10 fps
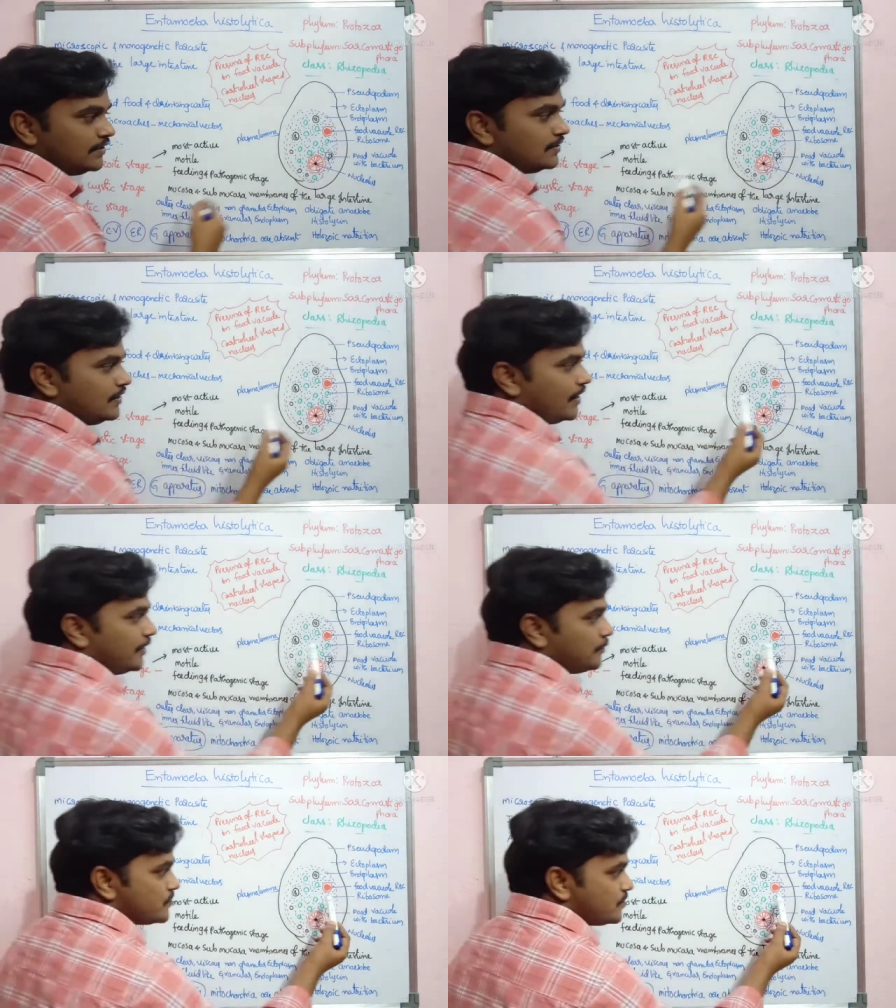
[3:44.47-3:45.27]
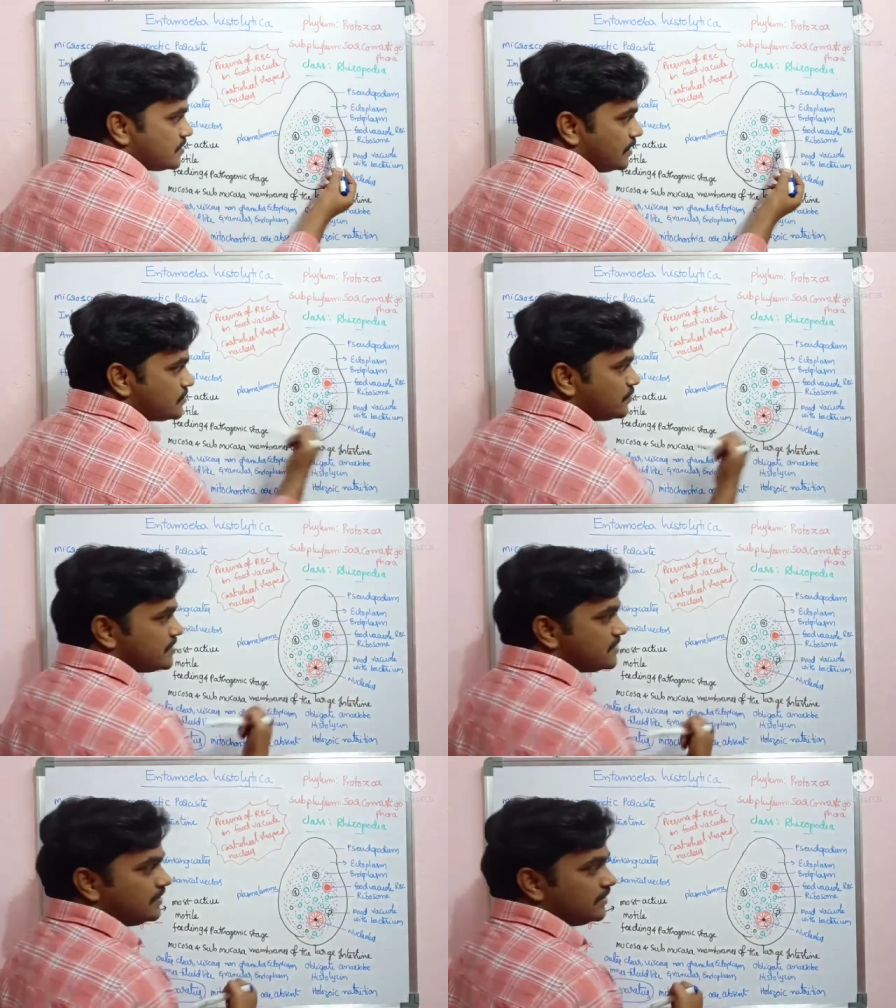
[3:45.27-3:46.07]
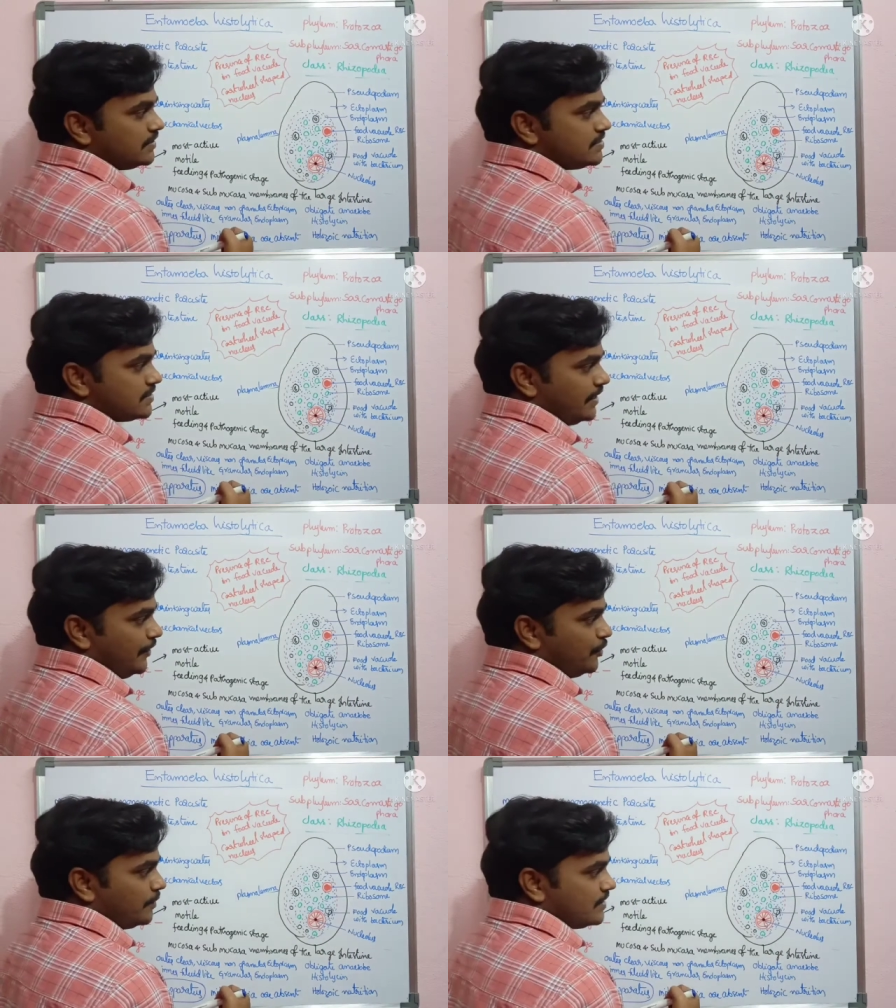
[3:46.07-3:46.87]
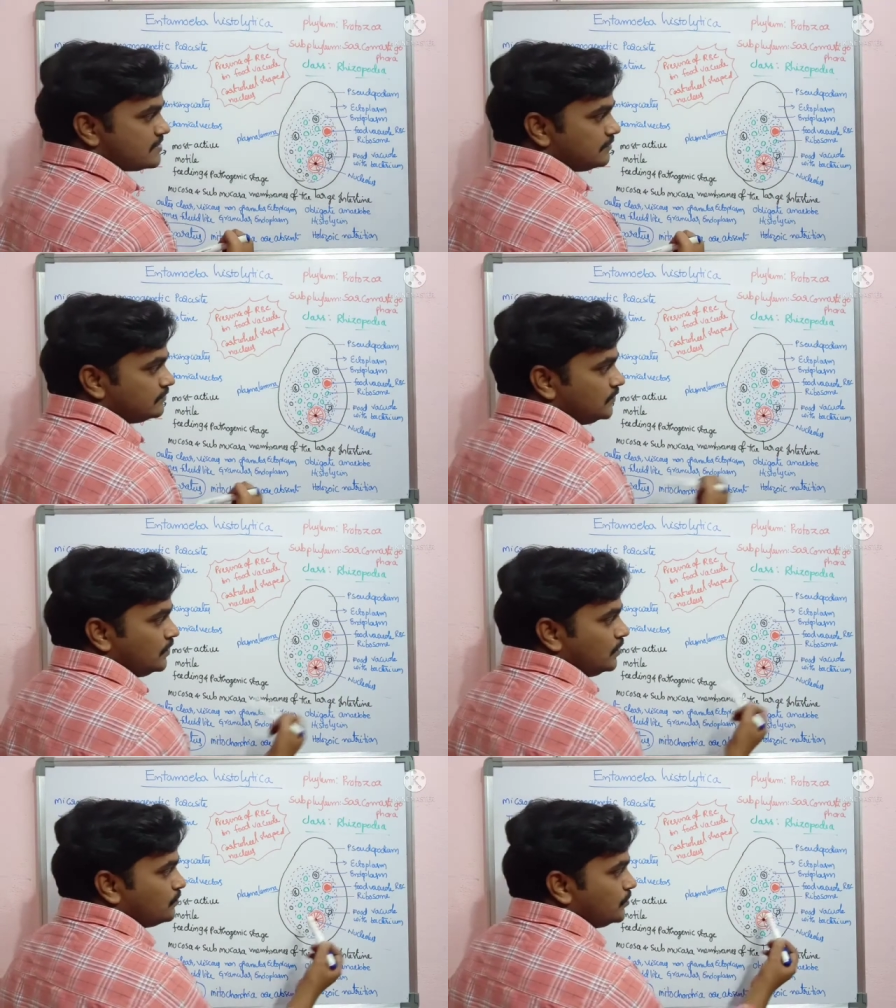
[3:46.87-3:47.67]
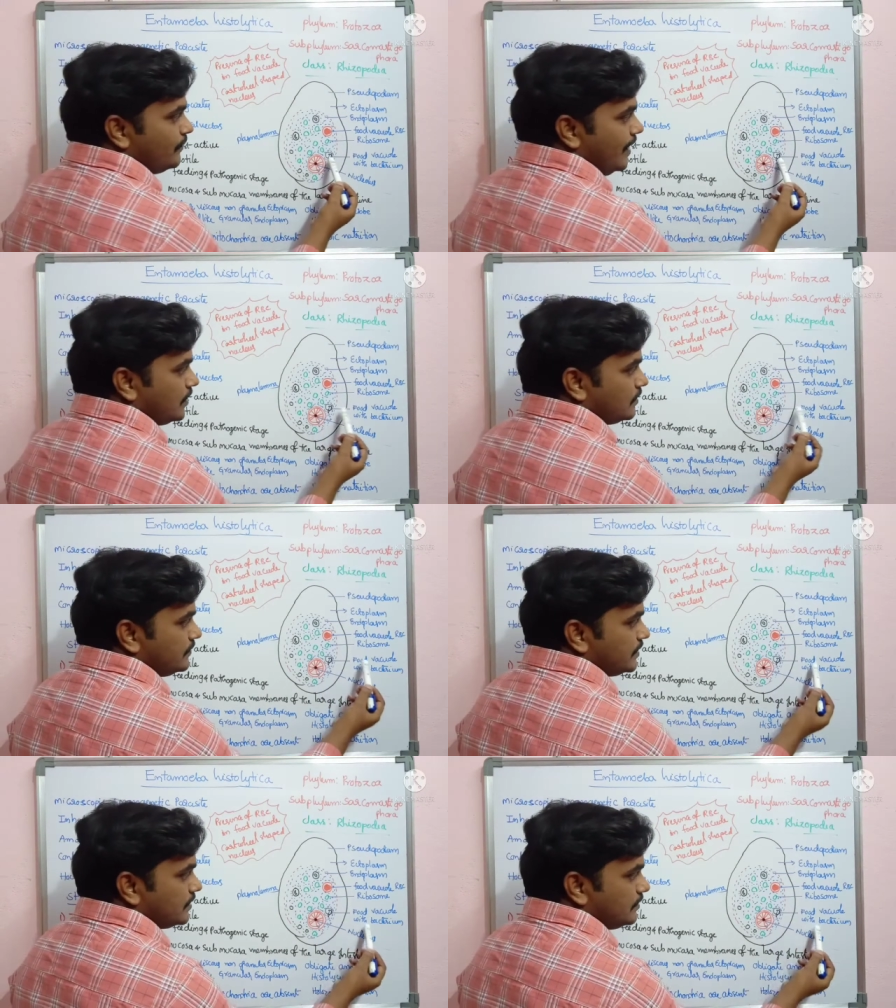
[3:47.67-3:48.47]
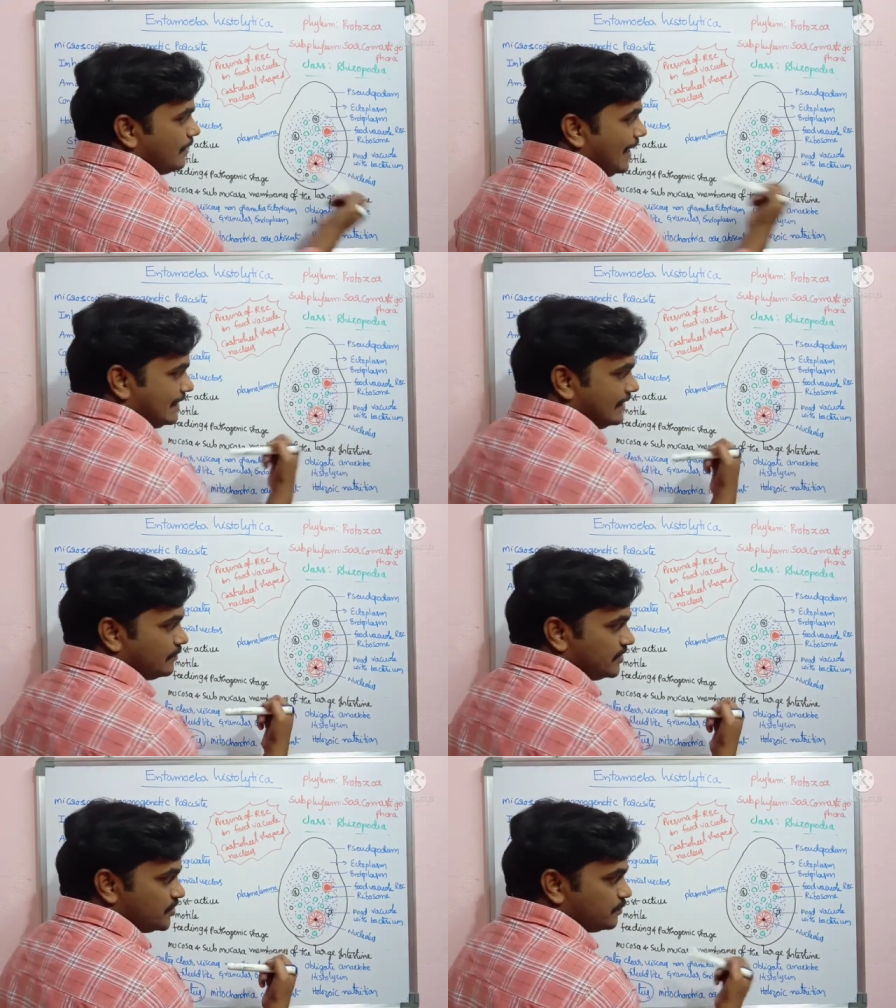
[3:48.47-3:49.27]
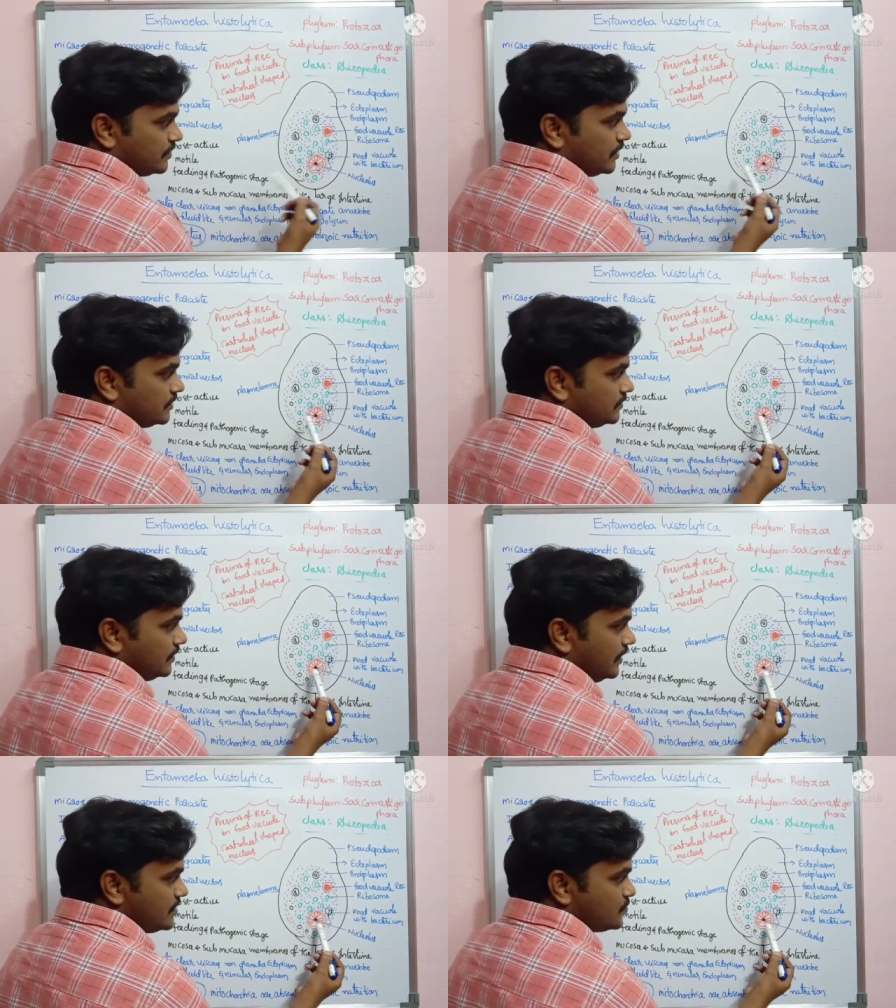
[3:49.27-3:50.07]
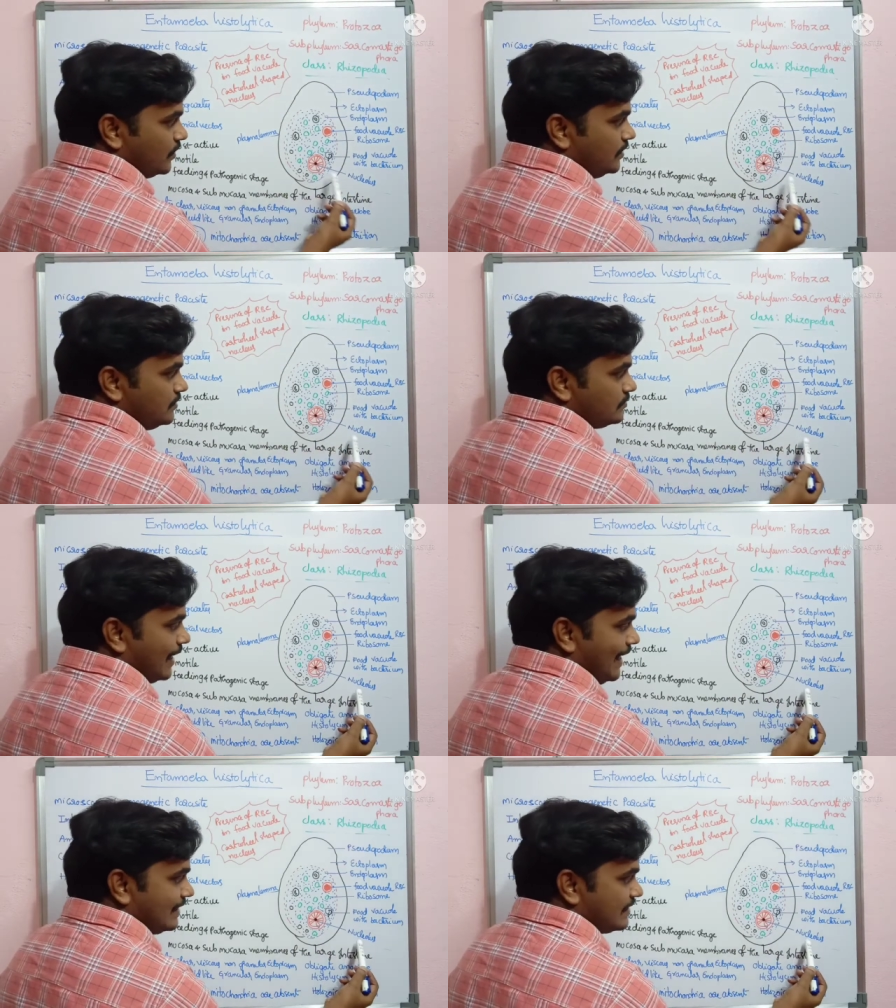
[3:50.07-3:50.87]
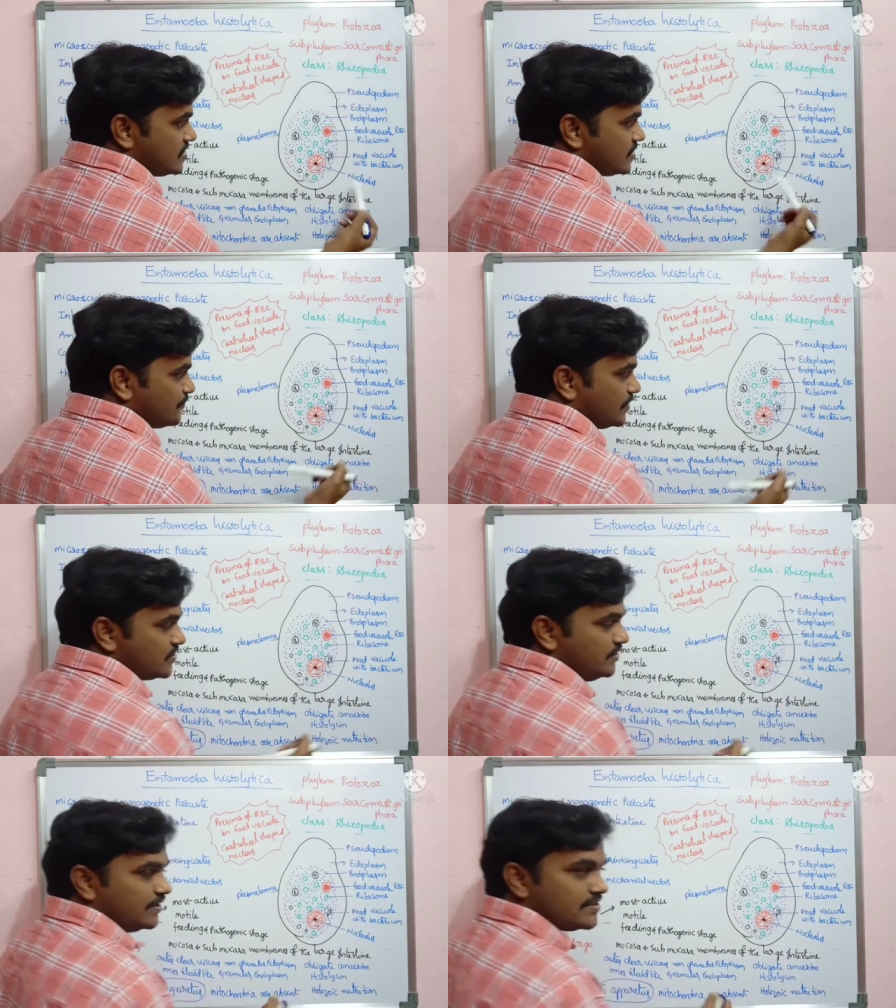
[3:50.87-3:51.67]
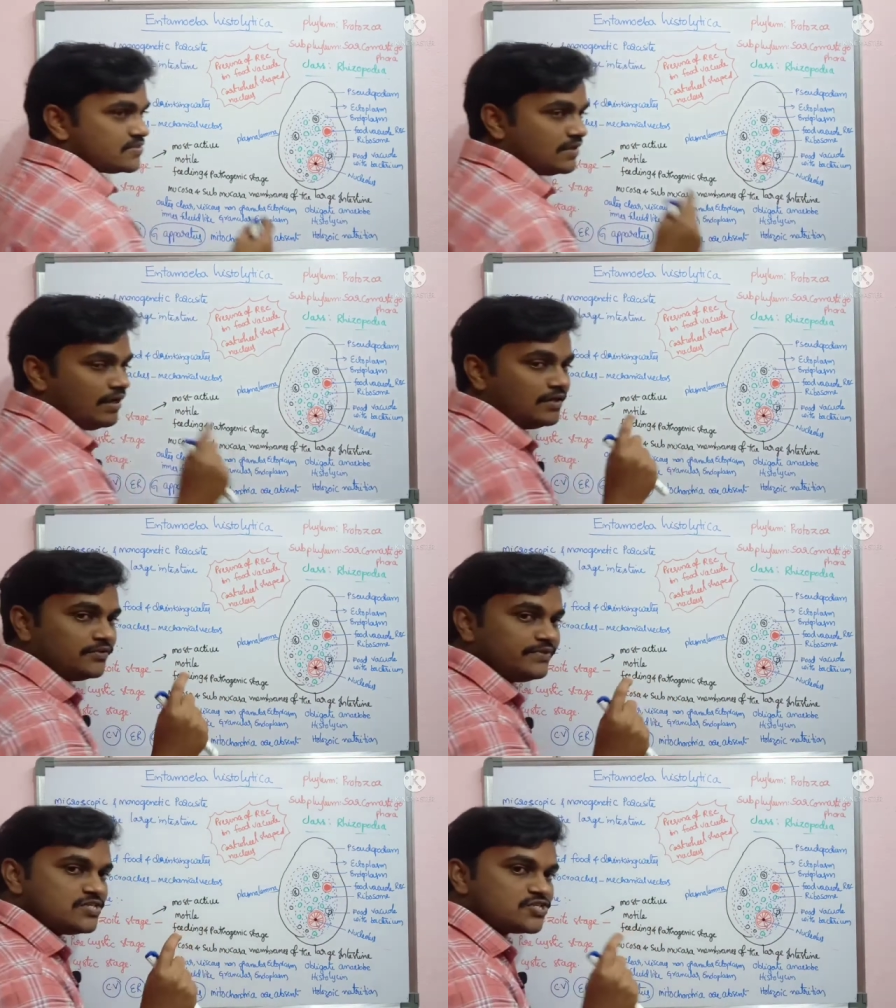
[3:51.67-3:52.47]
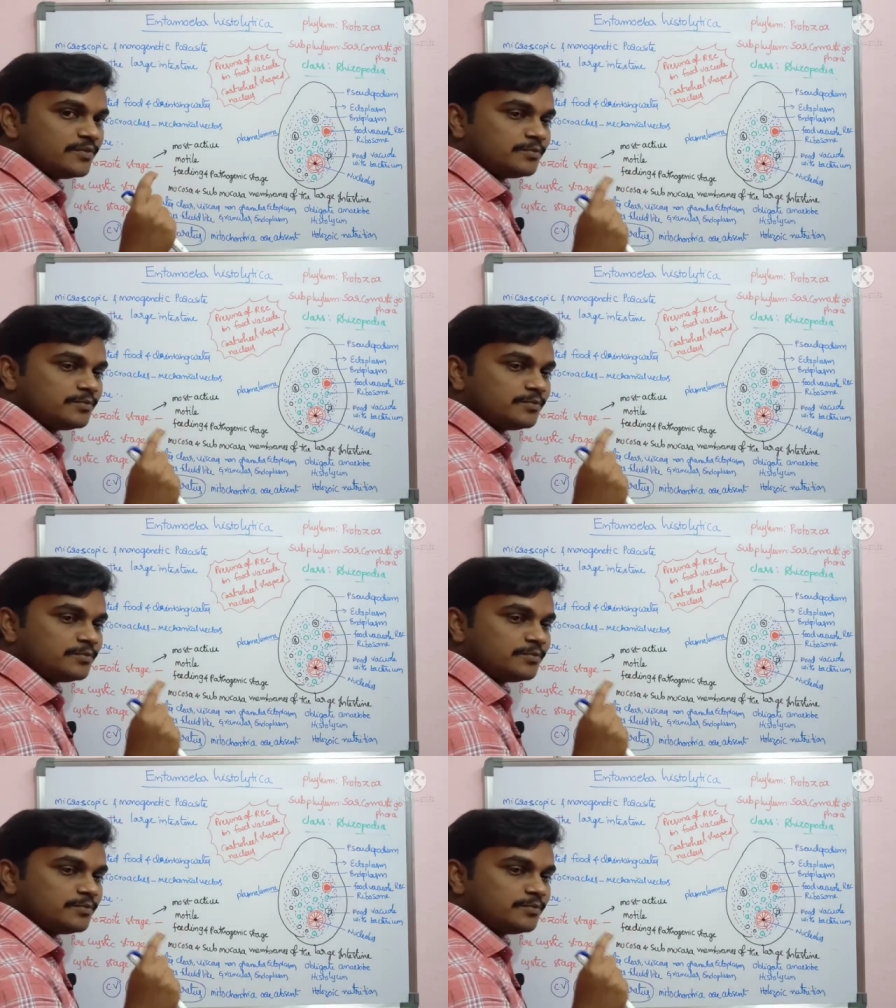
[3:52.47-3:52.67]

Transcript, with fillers: Then ribosomes also present in this endoplasm. Food vacuole with the bacterium ani cheptunnaru. There is one characteristic feature that is cartwheel shaped